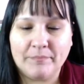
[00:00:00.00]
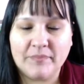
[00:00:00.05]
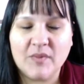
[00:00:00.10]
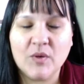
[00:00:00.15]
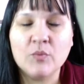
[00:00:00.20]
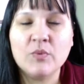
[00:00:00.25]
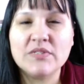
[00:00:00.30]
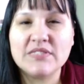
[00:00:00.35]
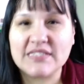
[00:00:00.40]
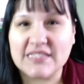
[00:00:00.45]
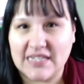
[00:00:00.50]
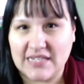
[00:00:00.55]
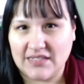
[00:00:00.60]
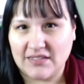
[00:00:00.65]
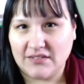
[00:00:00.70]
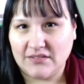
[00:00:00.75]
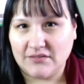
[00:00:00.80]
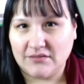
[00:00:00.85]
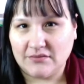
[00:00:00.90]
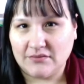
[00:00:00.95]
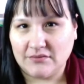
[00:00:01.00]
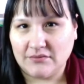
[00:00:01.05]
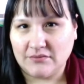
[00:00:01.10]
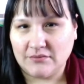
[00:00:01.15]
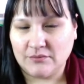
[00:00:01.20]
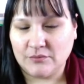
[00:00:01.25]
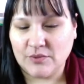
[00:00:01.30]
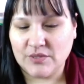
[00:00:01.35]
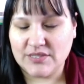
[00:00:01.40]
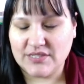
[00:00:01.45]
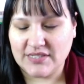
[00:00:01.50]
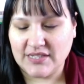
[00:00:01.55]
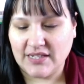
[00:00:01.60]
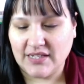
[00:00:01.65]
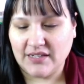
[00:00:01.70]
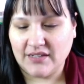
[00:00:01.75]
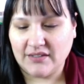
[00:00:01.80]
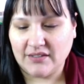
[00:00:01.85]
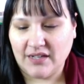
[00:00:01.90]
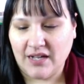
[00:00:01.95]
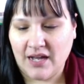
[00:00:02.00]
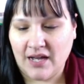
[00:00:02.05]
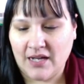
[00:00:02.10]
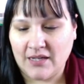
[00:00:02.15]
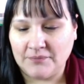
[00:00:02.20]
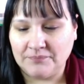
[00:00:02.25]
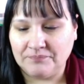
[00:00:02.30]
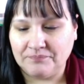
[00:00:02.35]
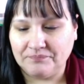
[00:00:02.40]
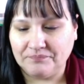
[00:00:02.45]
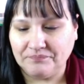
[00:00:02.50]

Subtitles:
We'll see. We'll see. But